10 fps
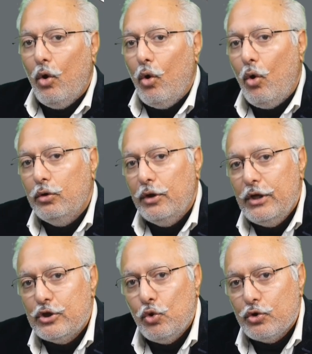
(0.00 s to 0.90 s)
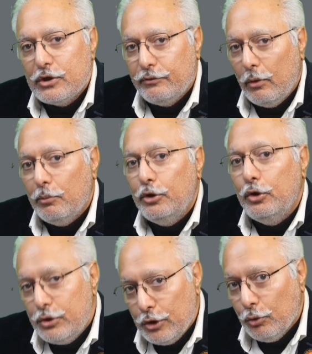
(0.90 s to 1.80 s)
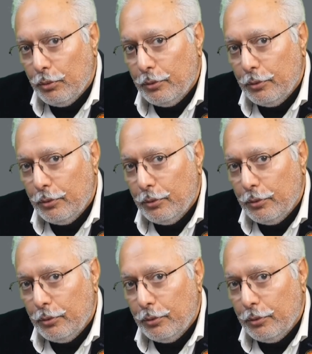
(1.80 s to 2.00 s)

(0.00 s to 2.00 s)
all the resources from YouTube.